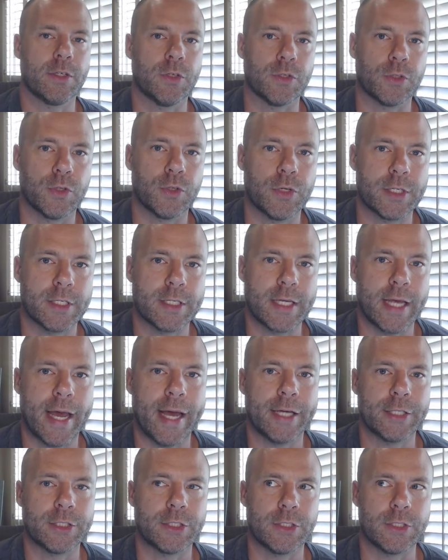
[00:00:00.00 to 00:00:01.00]
under Chris
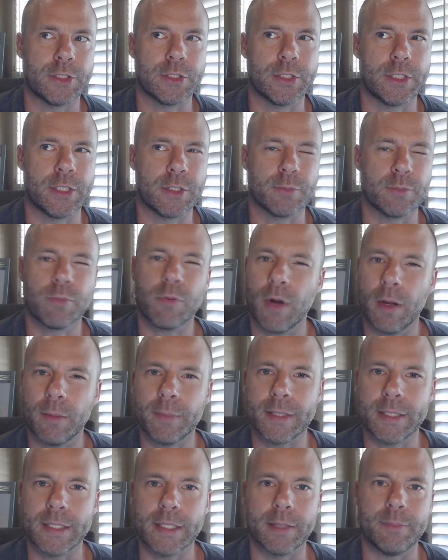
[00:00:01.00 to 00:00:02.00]
Ash is, is
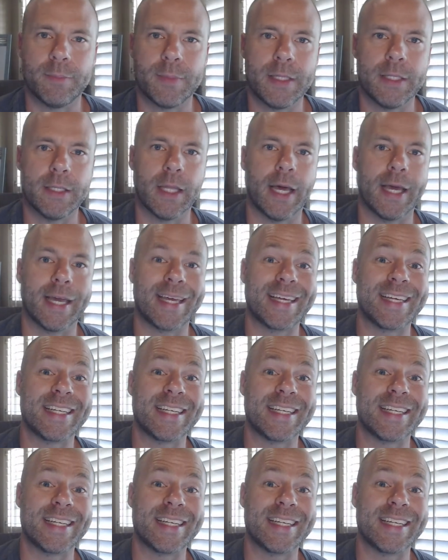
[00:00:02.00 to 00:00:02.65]
probably going to be like,